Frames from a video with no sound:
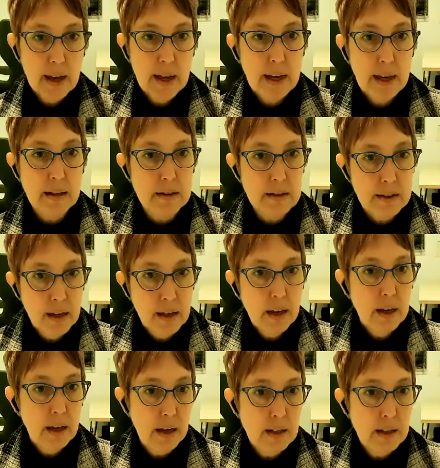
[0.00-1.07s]
it
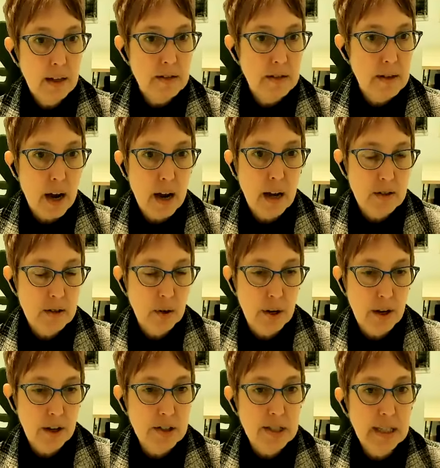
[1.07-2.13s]
is not so
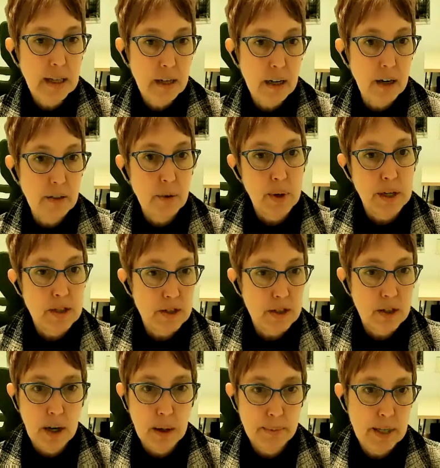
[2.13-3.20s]
hard to get it on the register
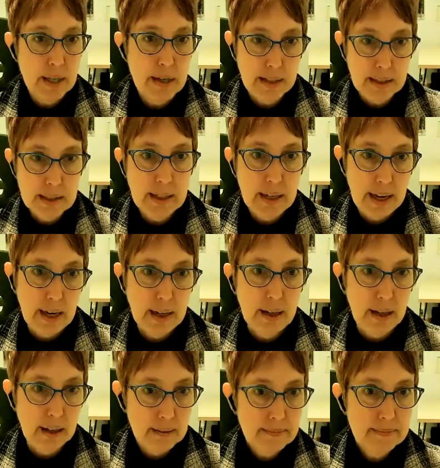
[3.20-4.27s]
up to
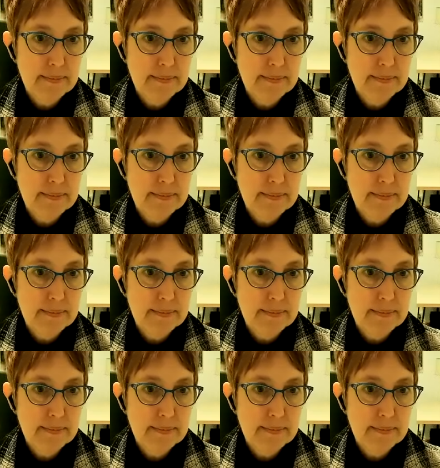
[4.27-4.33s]
1980.